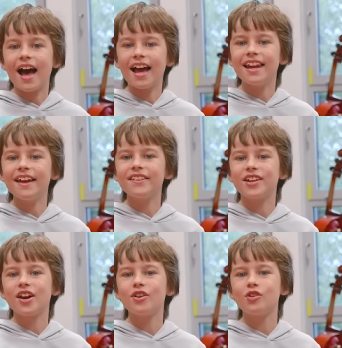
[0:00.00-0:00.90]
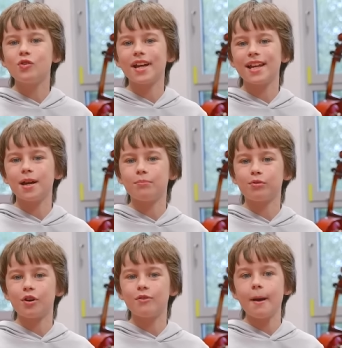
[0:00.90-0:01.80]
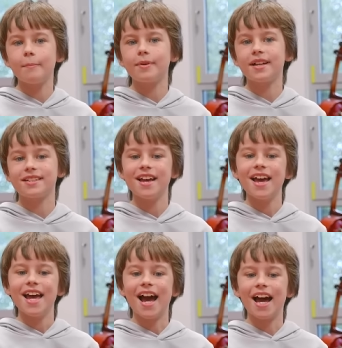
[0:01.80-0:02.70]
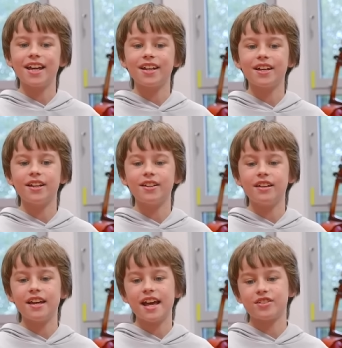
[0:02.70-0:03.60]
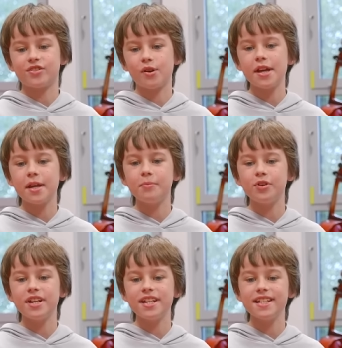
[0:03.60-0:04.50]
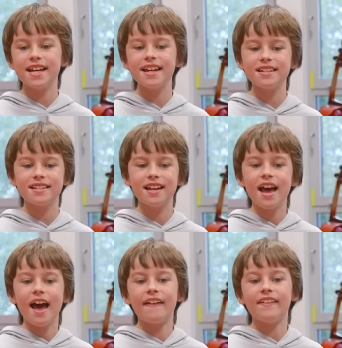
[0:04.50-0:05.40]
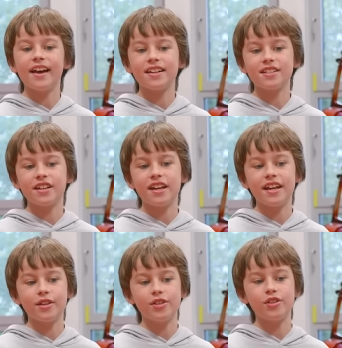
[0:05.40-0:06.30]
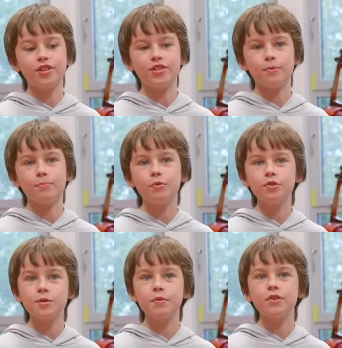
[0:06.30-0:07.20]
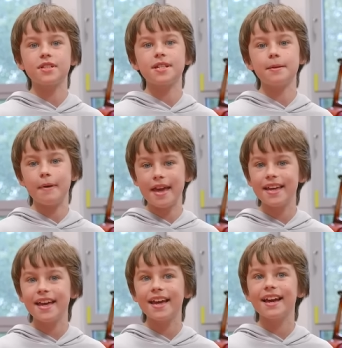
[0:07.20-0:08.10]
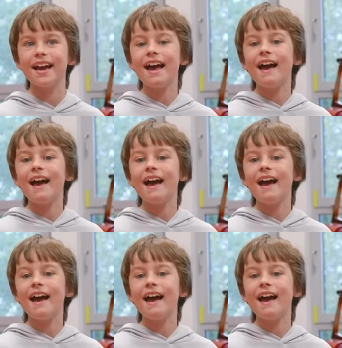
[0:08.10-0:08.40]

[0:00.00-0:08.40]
I like the co-curricular program because I can it has a great community sense and that it, you can do ball sports to baking